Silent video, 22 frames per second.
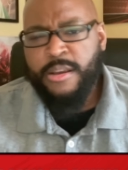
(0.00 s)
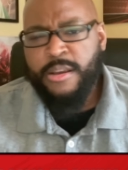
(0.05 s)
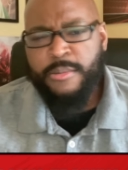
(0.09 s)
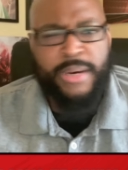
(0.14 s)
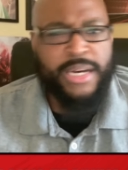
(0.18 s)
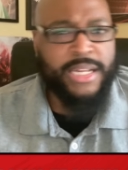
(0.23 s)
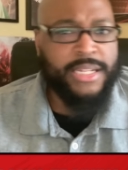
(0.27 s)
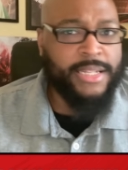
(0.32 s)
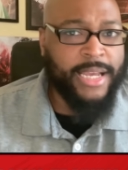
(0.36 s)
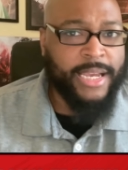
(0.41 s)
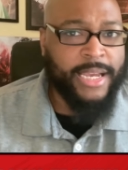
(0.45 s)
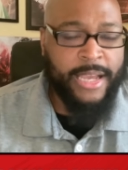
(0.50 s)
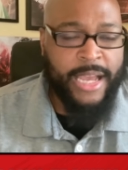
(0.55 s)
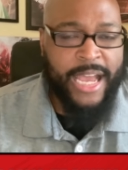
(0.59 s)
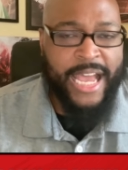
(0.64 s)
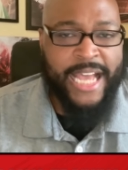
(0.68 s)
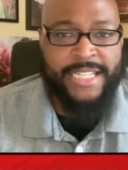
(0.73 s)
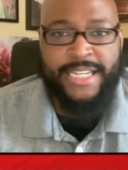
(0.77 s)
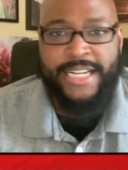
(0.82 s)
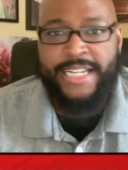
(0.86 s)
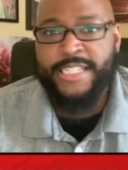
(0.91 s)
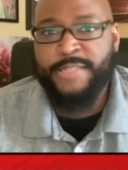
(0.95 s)
But like
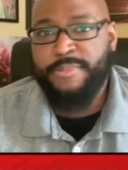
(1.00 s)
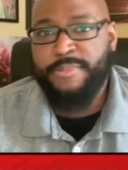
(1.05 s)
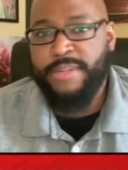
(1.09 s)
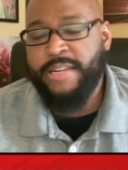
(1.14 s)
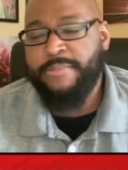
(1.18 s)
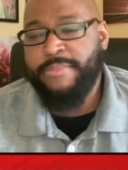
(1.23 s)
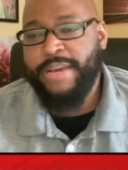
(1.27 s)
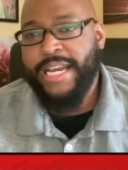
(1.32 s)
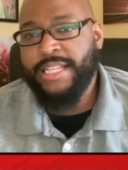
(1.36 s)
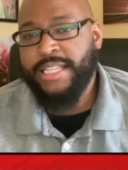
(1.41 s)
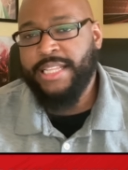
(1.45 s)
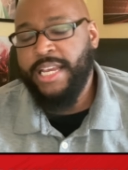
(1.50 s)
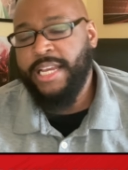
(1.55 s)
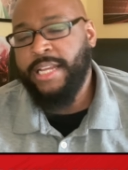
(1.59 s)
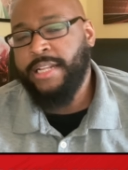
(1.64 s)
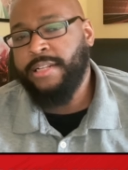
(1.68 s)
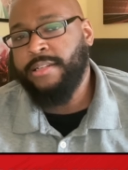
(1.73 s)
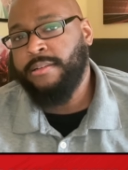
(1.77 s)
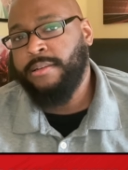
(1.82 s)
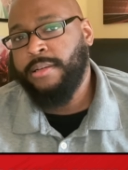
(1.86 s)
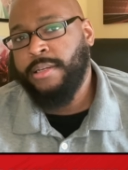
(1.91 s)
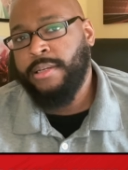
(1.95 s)
as I explained back
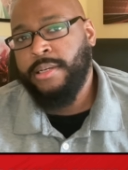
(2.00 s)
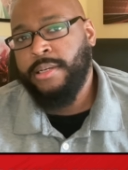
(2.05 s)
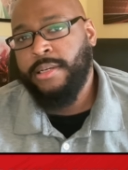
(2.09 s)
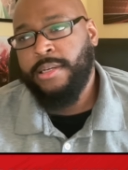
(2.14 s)
then,